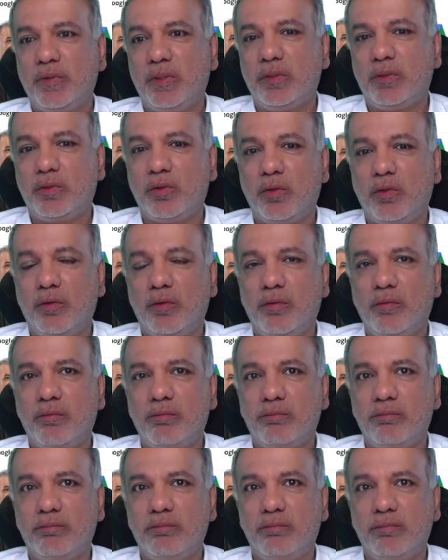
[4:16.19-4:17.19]
So
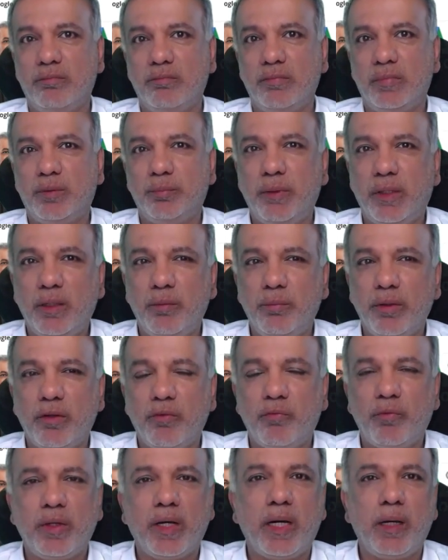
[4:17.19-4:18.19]
spend a bit
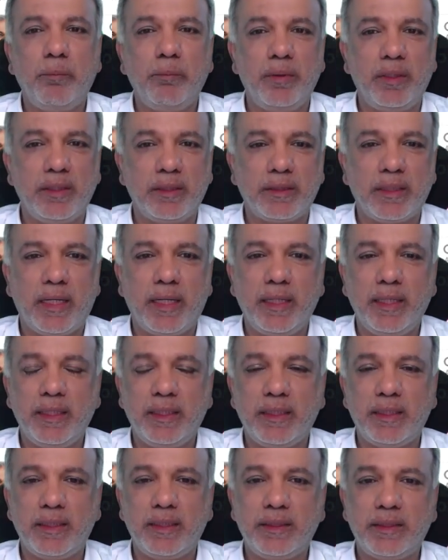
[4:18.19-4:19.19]
of time
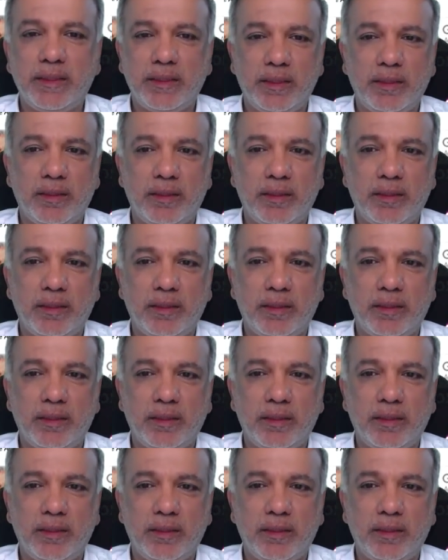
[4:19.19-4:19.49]
designing this,